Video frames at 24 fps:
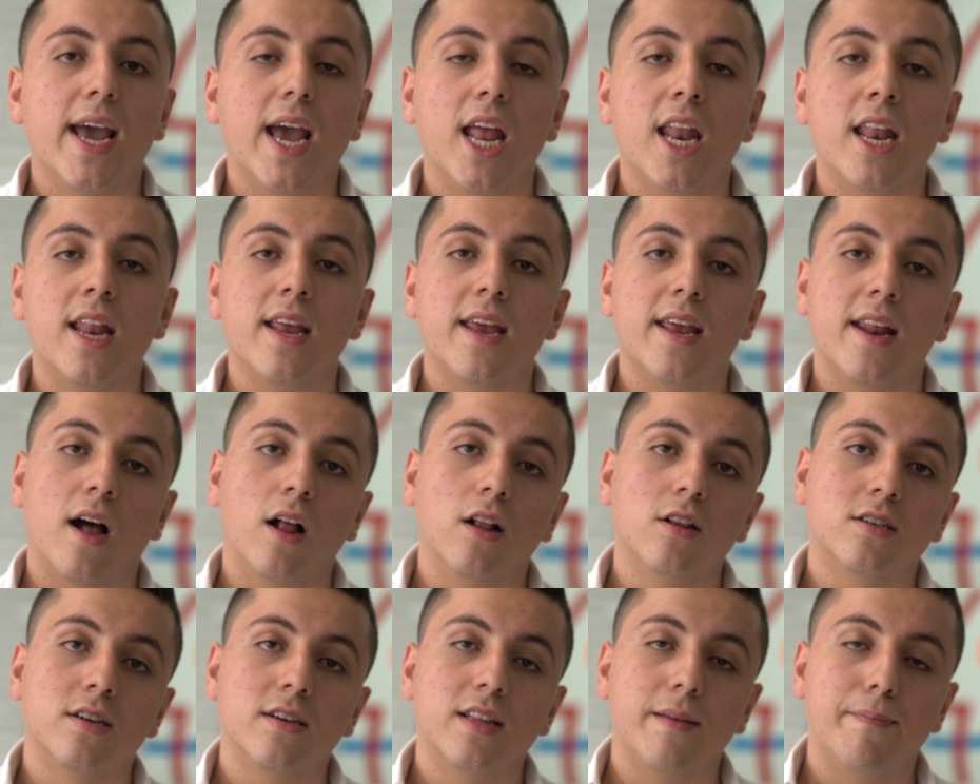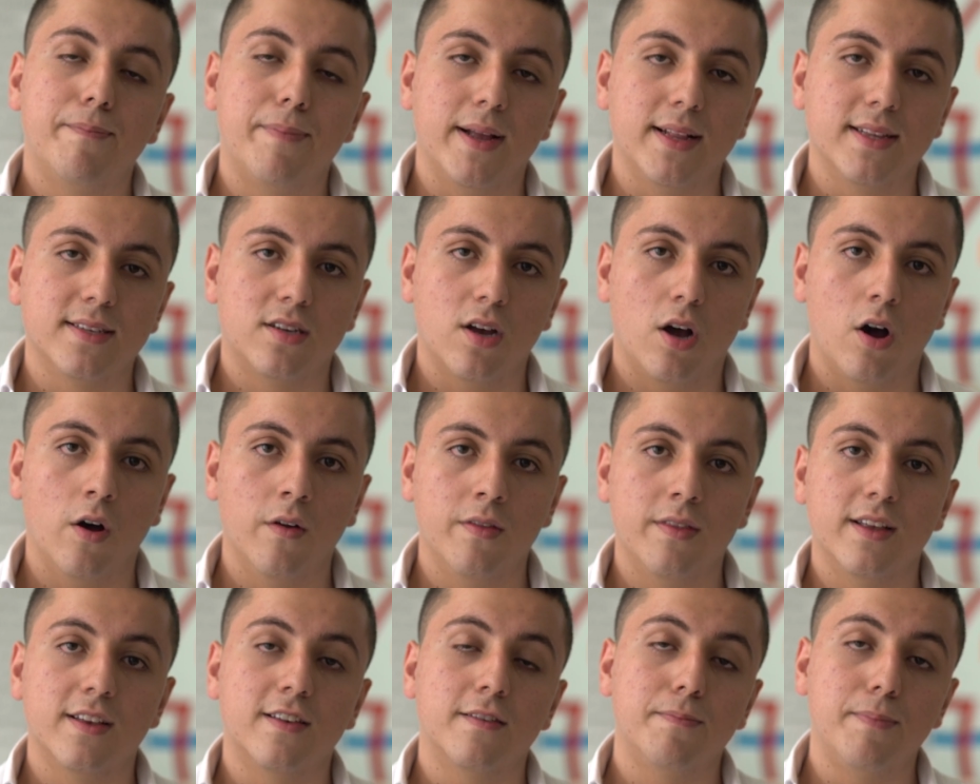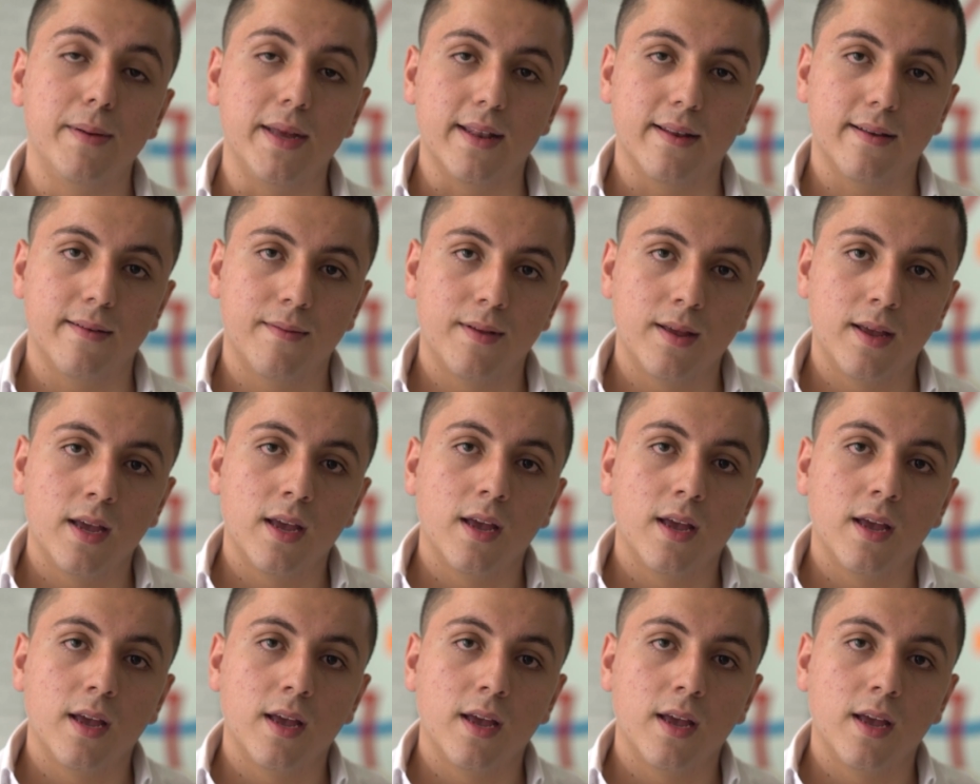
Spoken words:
And it also depends on the speed.